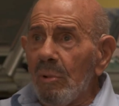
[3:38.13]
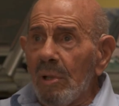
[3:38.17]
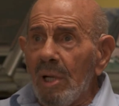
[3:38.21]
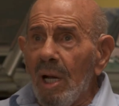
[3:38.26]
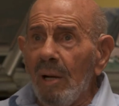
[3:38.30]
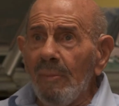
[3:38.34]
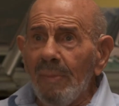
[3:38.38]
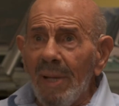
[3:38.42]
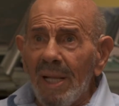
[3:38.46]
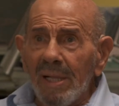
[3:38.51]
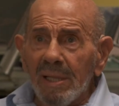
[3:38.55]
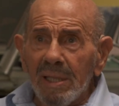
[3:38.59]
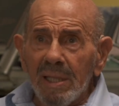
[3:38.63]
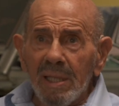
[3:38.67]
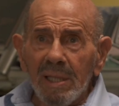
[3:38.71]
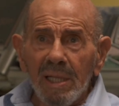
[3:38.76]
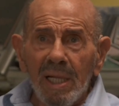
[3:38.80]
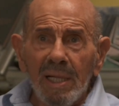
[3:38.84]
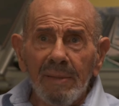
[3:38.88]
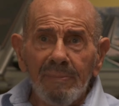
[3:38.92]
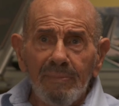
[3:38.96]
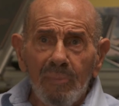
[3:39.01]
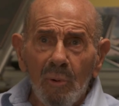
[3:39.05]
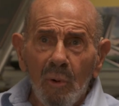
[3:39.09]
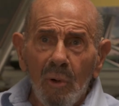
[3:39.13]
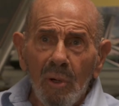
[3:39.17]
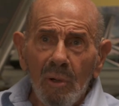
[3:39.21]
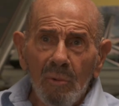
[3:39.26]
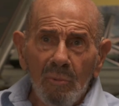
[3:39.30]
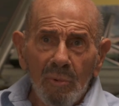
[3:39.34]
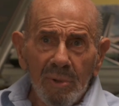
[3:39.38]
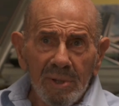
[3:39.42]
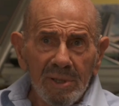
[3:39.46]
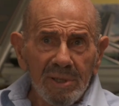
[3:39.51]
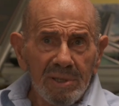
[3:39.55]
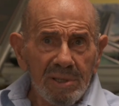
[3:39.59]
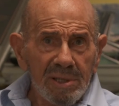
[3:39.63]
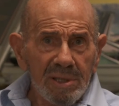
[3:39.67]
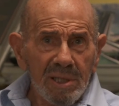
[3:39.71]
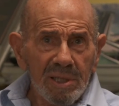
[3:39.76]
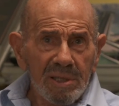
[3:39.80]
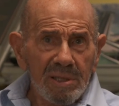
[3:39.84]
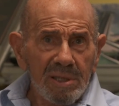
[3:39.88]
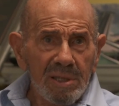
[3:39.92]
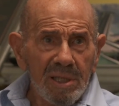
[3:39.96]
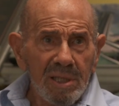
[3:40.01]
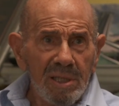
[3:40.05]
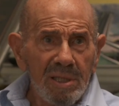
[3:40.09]
come out of that ball when it's
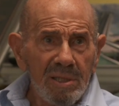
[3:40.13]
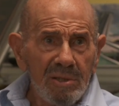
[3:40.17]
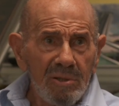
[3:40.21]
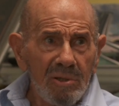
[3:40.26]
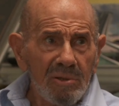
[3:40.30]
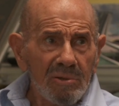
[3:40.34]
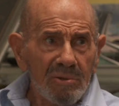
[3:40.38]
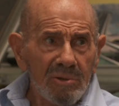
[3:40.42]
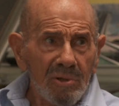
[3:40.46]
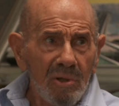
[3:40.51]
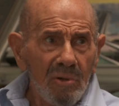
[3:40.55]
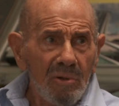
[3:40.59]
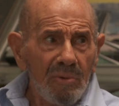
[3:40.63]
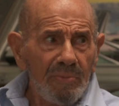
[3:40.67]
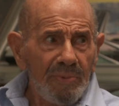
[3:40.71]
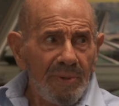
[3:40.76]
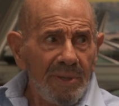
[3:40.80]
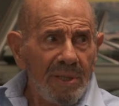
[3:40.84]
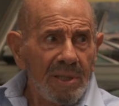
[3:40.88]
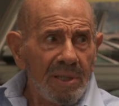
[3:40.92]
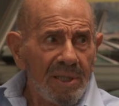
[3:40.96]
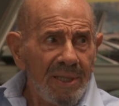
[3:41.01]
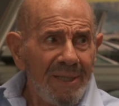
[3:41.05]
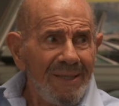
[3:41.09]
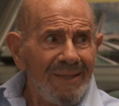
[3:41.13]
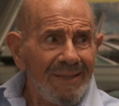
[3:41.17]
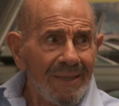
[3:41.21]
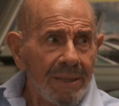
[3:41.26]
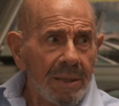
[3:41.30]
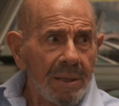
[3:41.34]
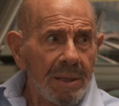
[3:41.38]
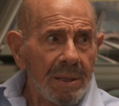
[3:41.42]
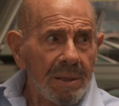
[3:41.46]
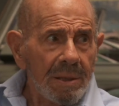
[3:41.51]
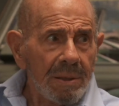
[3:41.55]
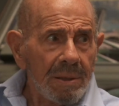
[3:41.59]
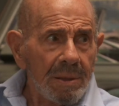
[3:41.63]
16 years old, be an idiot.